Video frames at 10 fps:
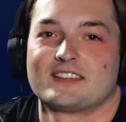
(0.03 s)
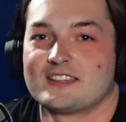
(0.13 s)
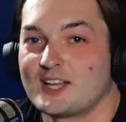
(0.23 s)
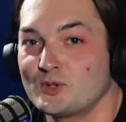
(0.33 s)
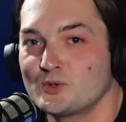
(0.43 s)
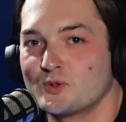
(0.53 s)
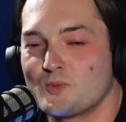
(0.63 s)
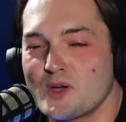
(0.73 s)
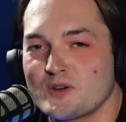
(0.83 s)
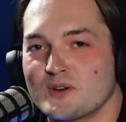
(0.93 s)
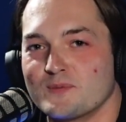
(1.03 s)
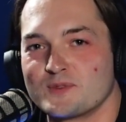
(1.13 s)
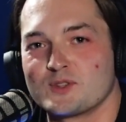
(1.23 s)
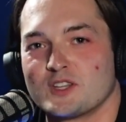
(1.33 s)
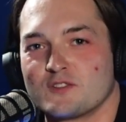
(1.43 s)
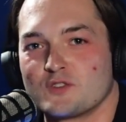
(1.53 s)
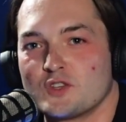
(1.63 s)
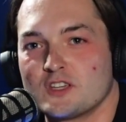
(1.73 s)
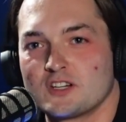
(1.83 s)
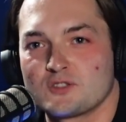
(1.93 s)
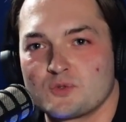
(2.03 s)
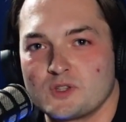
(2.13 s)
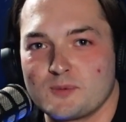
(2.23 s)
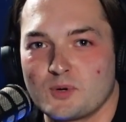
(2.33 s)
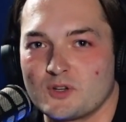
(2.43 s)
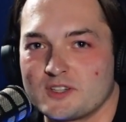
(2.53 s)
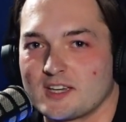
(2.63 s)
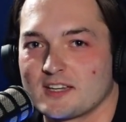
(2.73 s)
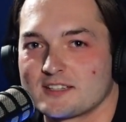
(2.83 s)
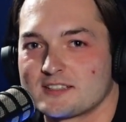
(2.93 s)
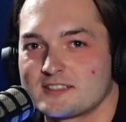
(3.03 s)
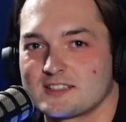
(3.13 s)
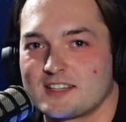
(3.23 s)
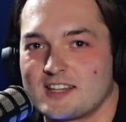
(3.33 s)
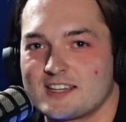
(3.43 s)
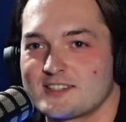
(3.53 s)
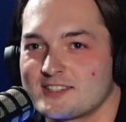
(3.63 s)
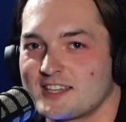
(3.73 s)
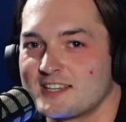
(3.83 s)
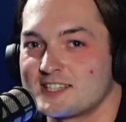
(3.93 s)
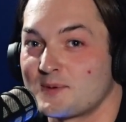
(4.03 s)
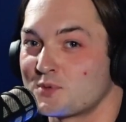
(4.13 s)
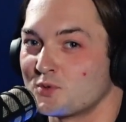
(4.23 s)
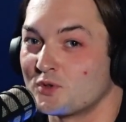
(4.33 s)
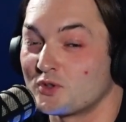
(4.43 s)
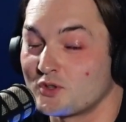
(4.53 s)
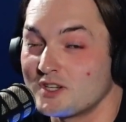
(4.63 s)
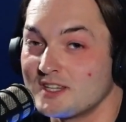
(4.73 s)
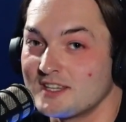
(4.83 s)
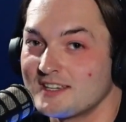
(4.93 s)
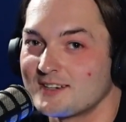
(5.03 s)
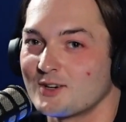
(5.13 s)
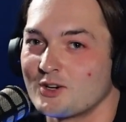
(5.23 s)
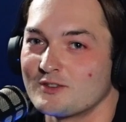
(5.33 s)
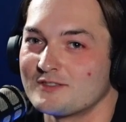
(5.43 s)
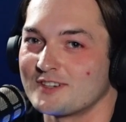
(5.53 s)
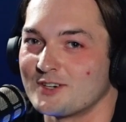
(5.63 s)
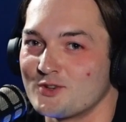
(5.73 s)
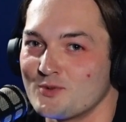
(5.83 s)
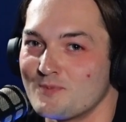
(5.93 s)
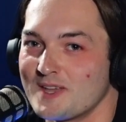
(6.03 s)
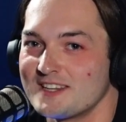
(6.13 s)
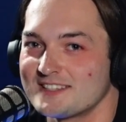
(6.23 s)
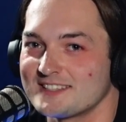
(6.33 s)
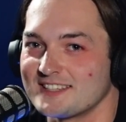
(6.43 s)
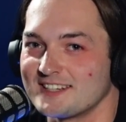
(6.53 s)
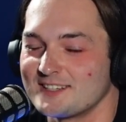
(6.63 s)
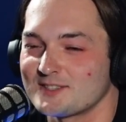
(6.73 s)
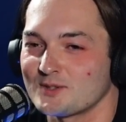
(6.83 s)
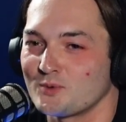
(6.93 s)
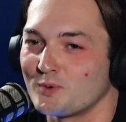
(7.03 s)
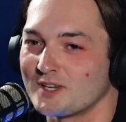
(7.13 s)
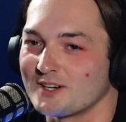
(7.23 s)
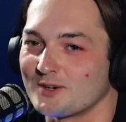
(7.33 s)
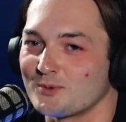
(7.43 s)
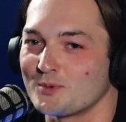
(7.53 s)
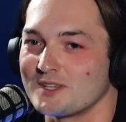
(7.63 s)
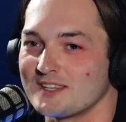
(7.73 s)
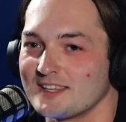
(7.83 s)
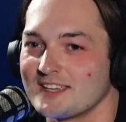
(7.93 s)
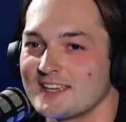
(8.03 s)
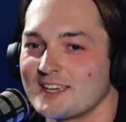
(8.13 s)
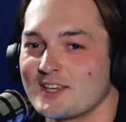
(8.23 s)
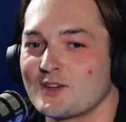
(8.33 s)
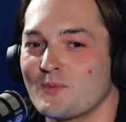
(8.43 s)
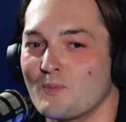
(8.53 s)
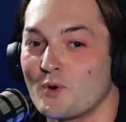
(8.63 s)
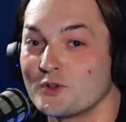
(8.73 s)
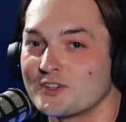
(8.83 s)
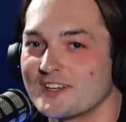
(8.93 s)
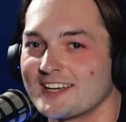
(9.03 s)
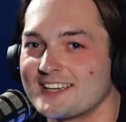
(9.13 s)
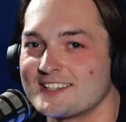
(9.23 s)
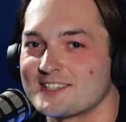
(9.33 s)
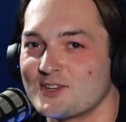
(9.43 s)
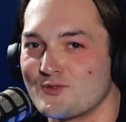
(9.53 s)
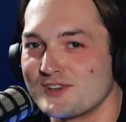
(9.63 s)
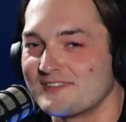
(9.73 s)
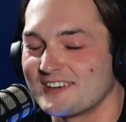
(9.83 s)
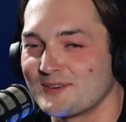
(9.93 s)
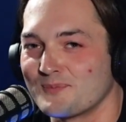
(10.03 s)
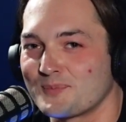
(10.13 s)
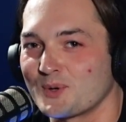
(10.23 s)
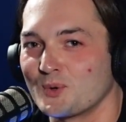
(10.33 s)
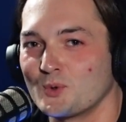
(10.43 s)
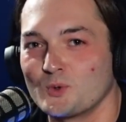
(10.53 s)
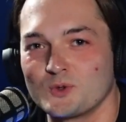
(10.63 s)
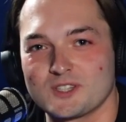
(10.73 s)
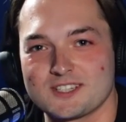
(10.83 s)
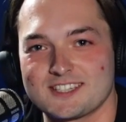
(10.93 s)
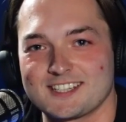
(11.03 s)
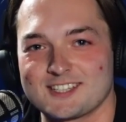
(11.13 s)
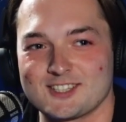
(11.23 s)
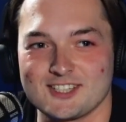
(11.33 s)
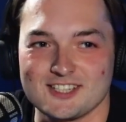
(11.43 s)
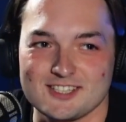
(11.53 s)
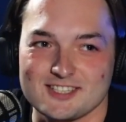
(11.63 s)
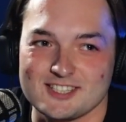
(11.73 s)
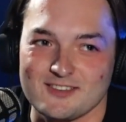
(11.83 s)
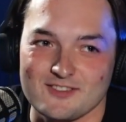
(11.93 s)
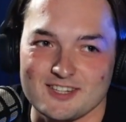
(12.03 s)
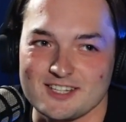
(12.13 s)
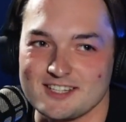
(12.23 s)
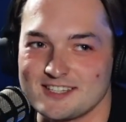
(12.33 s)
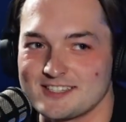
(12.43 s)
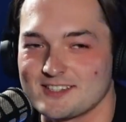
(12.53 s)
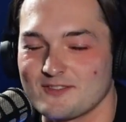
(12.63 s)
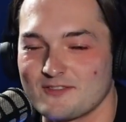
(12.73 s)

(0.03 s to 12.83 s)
Hello and welcome to the For Years Only podcast. This is episode 3 of our new mini-series where we modernise and revamp old 60s, 70s